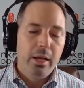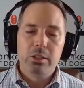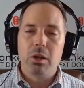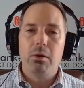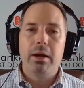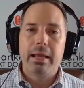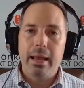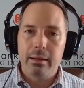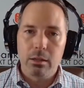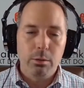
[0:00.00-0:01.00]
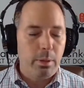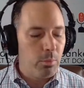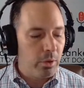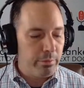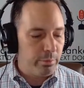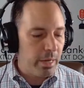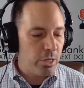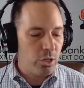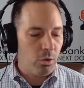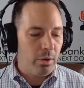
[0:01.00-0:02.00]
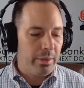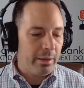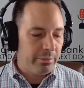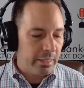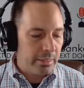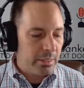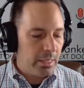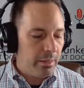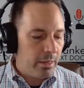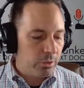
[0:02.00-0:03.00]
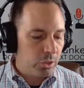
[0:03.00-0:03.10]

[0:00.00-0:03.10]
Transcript: So, again, a little bit more information on the FDIC there.